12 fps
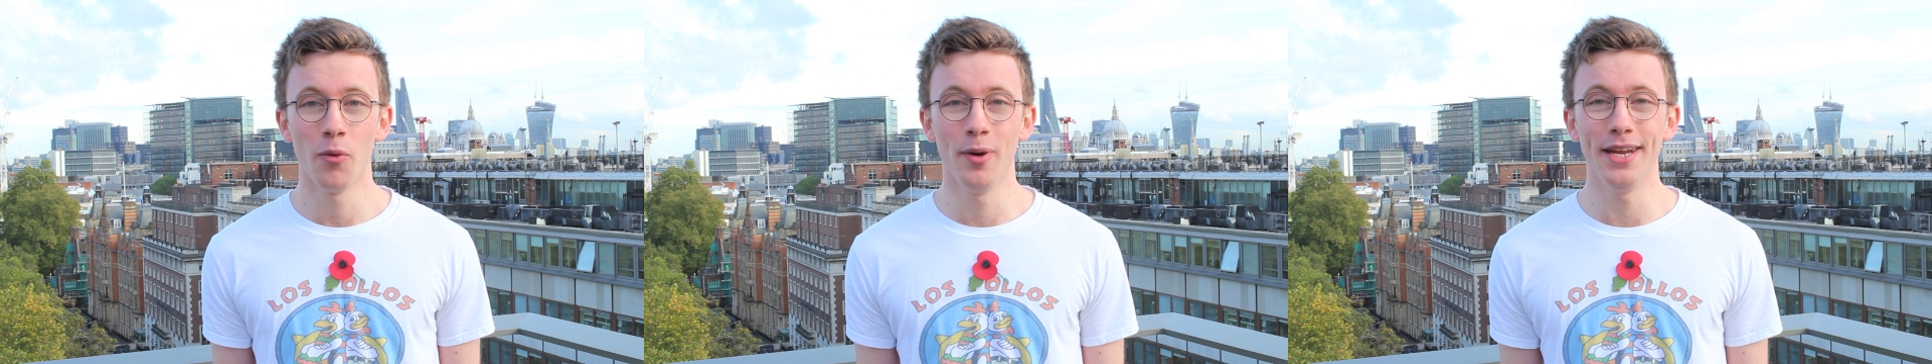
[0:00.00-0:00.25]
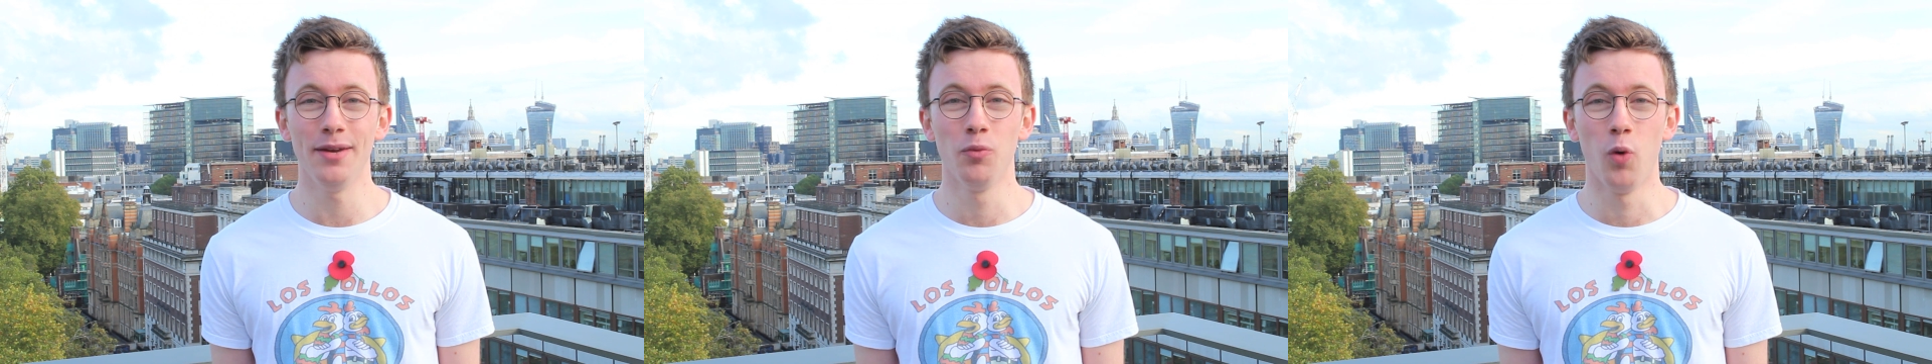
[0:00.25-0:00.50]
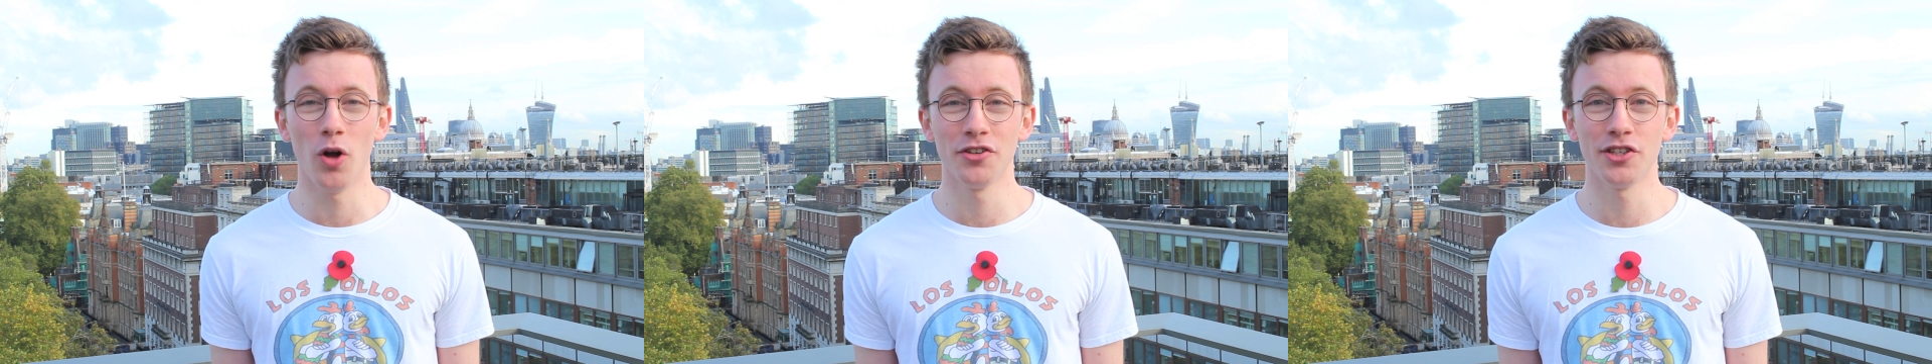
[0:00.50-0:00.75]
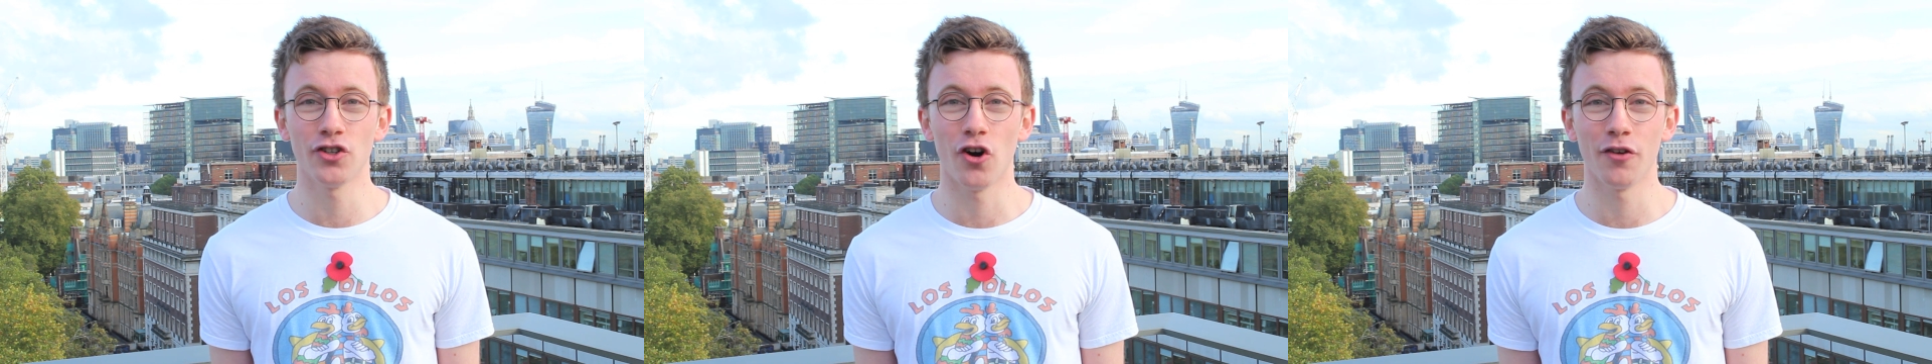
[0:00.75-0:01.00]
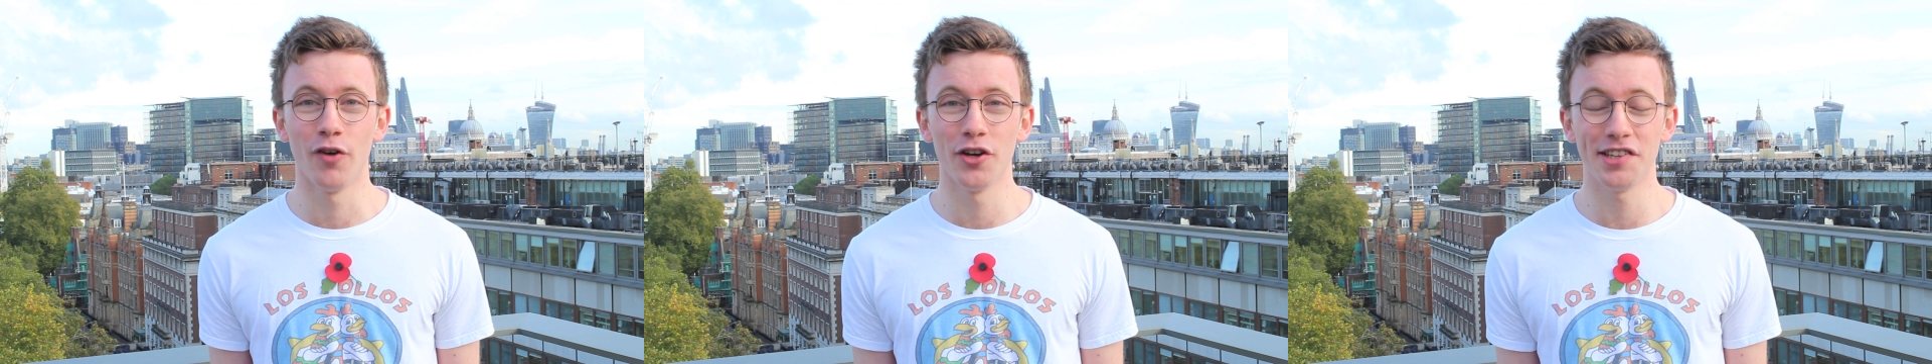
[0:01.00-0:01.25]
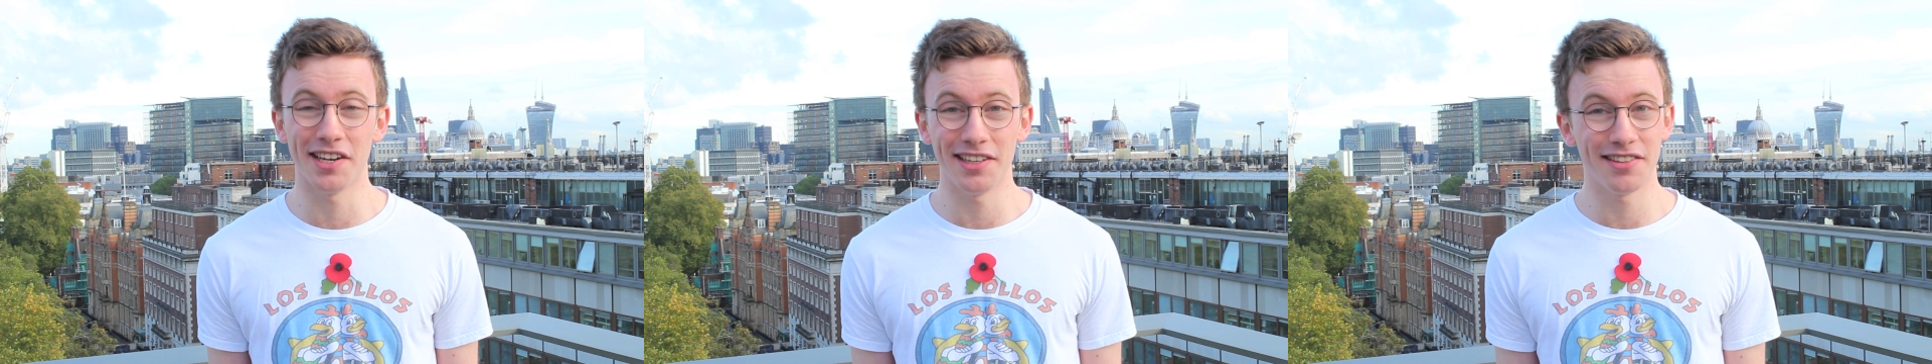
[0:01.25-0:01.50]
we need one strong
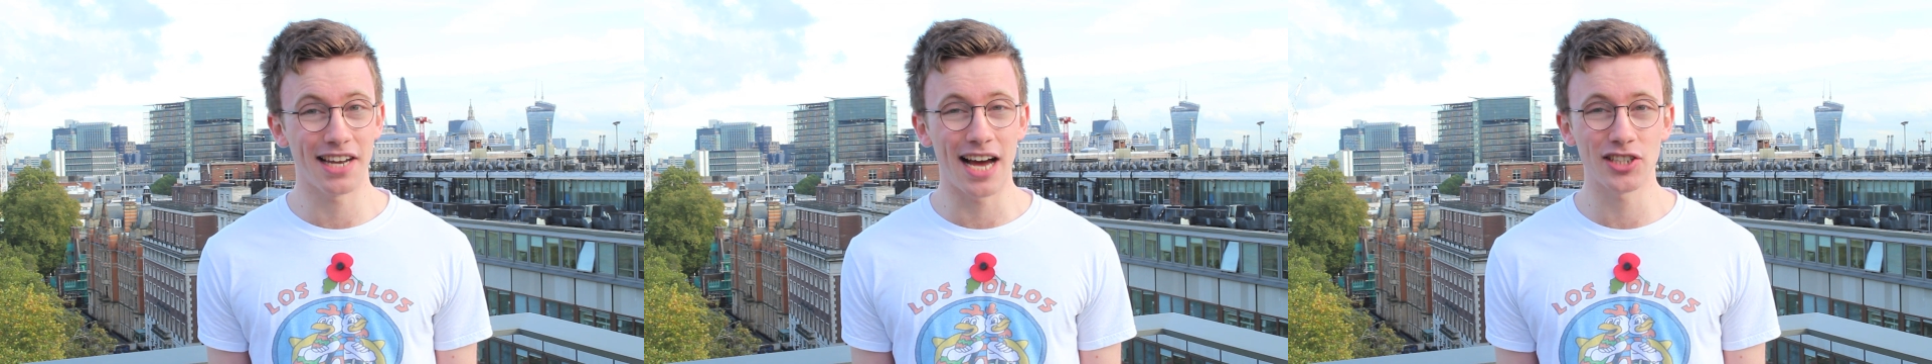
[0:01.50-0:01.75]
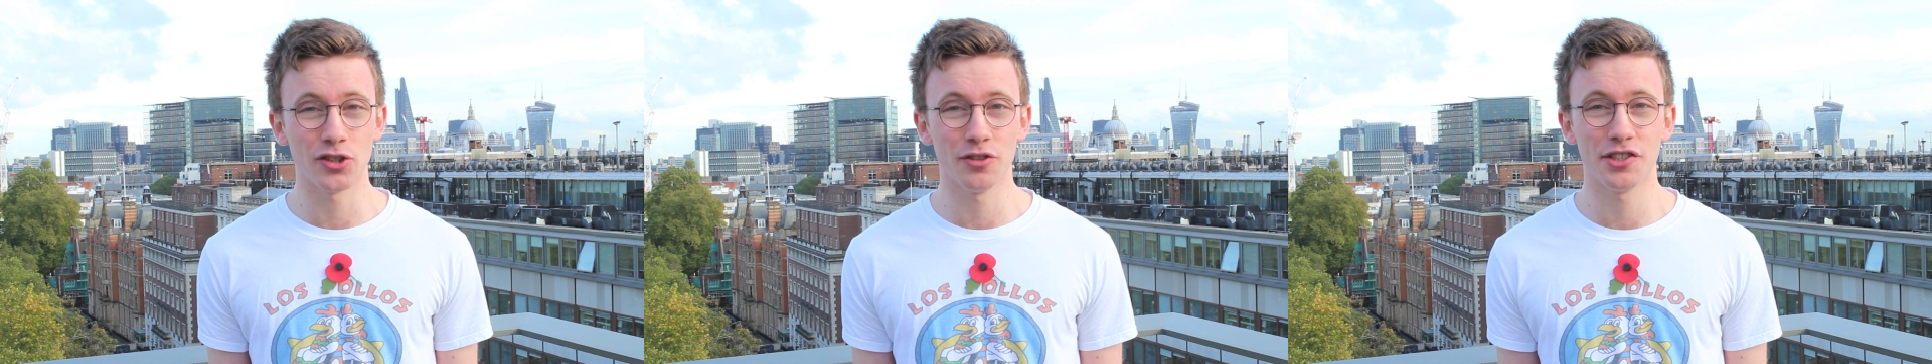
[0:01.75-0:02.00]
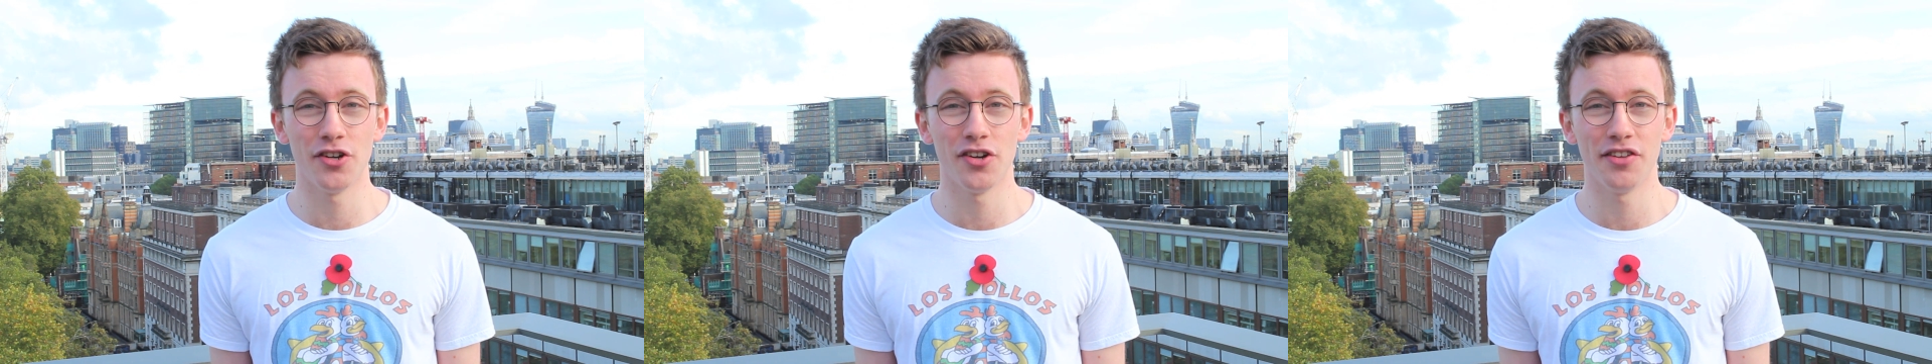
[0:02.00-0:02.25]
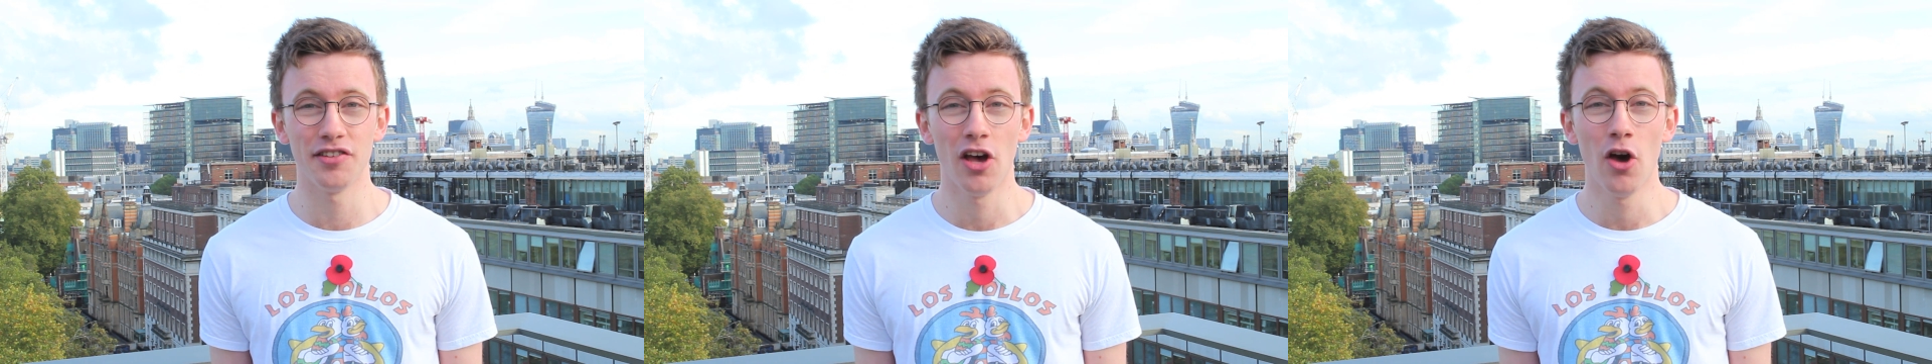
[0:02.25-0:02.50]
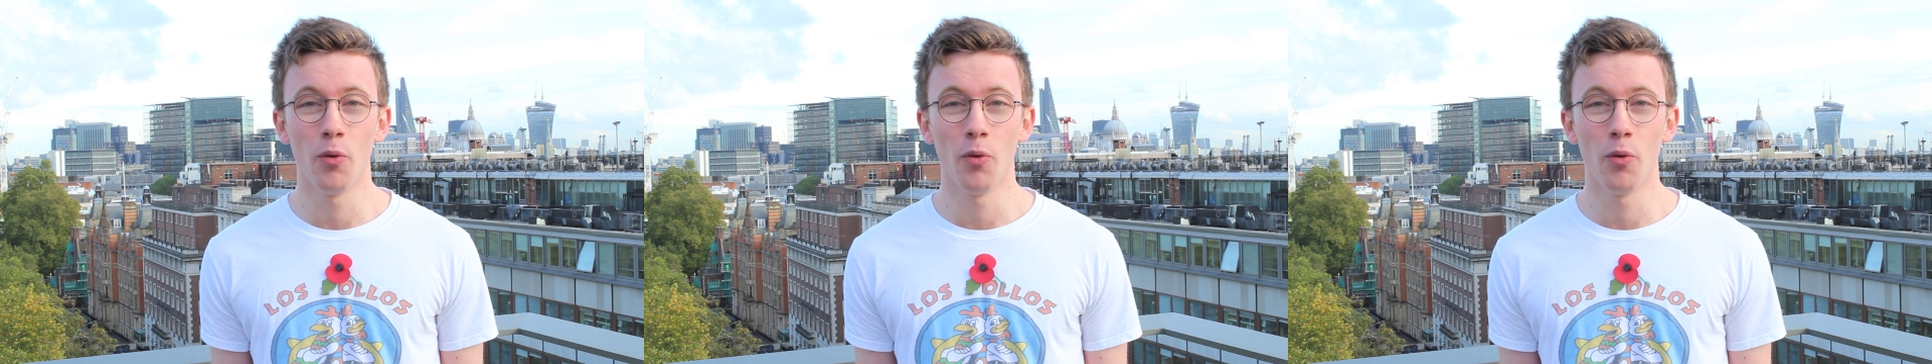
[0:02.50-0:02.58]
voice on international students,